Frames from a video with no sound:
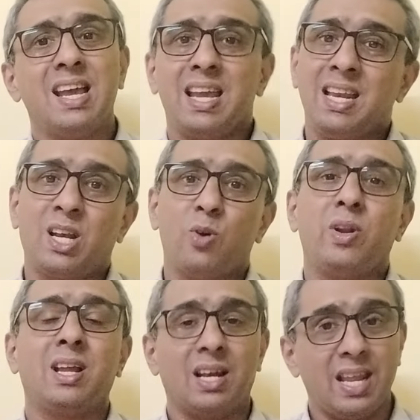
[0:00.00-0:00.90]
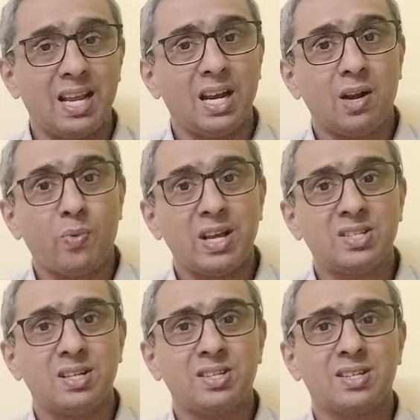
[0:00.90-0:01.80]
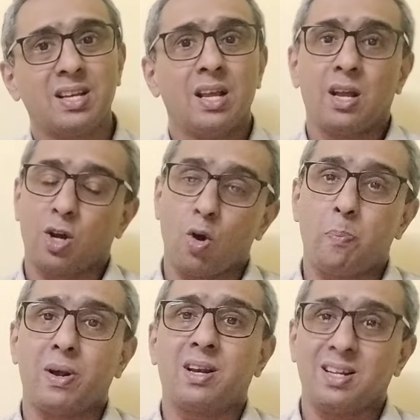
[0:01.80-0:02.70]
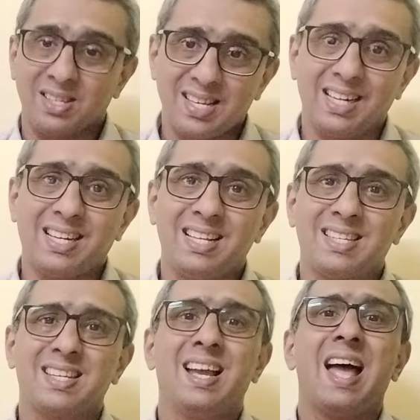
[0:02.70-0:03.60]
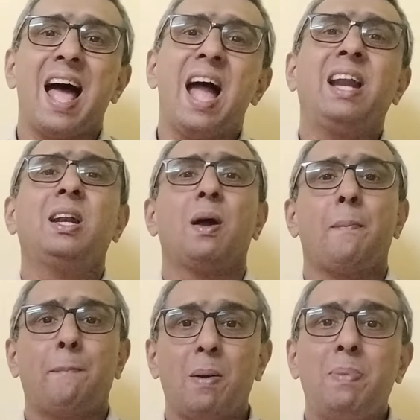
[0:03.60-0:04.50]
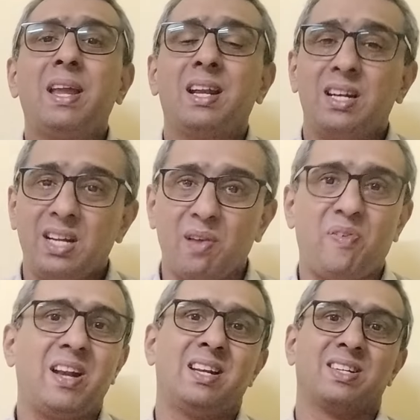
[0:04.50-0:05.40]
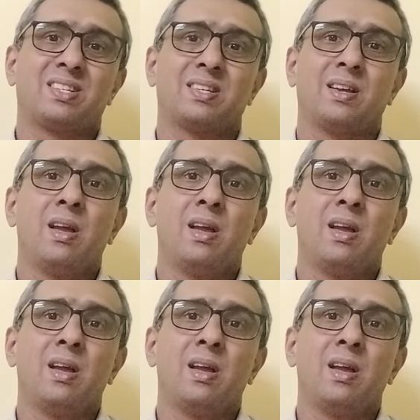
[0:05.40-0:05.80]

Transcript: including legal advisors, corporate consultants and public defenders.